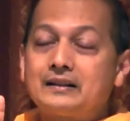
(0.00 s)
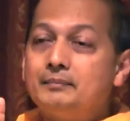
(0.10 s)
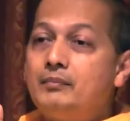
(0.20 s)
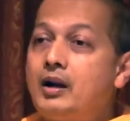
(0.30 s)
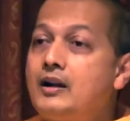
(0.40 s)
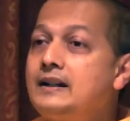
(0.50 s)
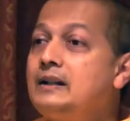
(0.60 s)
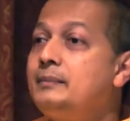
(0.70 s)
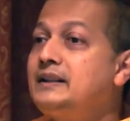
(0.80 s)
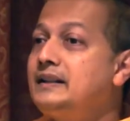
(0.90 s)
The
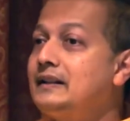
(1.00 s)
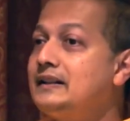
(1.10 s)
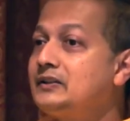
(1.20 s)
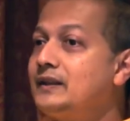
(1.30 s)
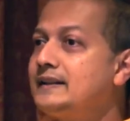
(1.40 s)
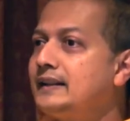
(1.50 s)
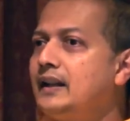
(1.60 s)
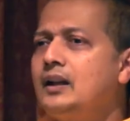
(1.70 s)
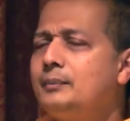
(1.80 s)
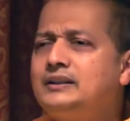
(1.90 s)
modern materialist will
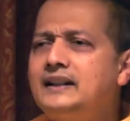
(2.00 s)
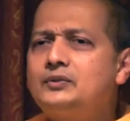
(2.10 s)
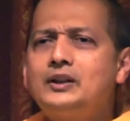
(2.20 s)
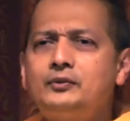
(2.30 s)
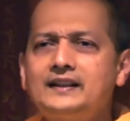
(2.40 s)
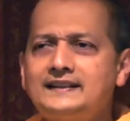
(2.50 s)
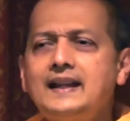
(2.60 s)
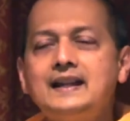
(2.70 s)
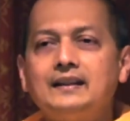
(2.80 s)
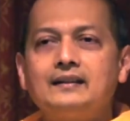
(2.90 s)
say, but that's what we are
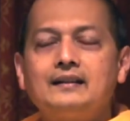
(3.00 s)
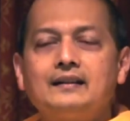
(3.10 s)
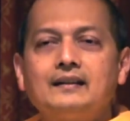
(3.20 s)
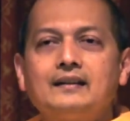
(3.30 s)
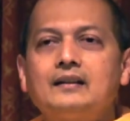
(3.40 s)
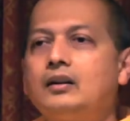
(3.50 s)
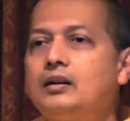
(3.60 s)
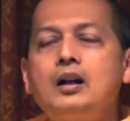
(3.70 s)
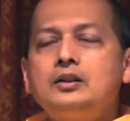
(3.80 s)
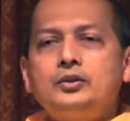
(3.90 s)
saying.
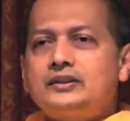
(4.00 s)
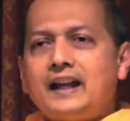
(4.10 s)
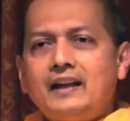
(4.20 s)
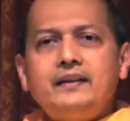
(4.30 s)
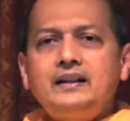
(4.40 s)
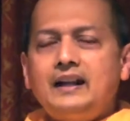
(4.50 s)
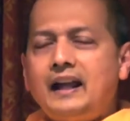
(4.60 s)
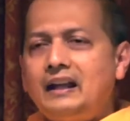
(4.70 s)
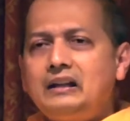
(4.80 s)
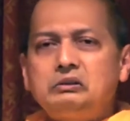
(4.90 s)
All those heaven,
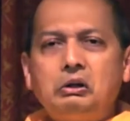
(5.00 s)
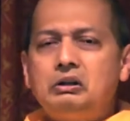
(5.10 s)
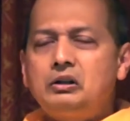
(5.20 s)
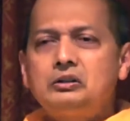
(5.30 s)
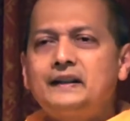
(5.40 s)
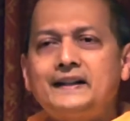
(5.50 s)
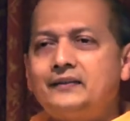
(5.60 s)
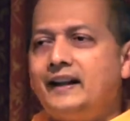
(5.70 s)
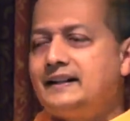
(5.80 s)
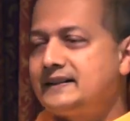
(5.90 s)
hell, God, all that is
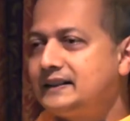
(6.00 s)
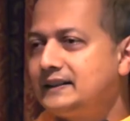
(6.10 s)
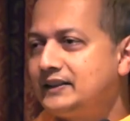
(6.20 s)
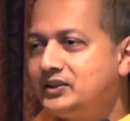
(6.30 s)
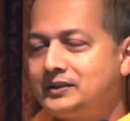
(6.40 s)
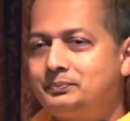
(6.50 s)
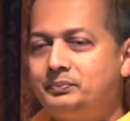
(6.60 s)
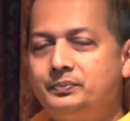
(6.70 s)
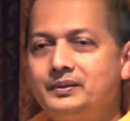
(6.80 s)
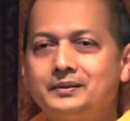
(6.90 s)
fantasy. It's just
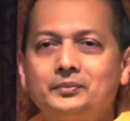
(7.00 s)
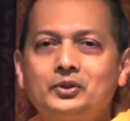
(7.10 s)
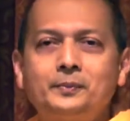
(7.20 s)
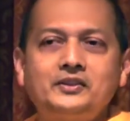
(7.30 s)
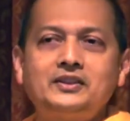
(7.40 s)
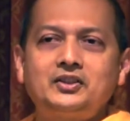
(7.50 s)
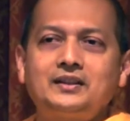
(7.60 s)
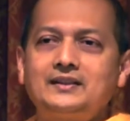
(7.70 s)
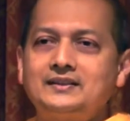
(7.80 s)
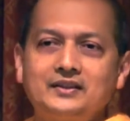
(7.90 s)
uh,
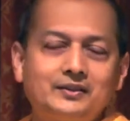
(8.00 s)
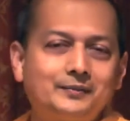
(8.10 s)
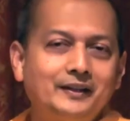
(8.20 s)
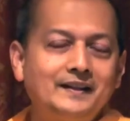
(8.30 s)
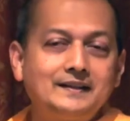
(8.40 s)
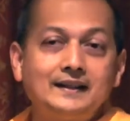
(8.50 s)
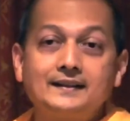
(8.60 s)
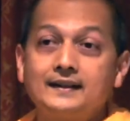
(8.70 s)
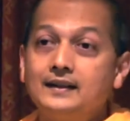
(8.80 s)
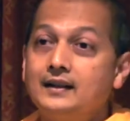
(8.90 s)
superstition. It's just fairy
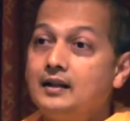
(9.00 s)
tales.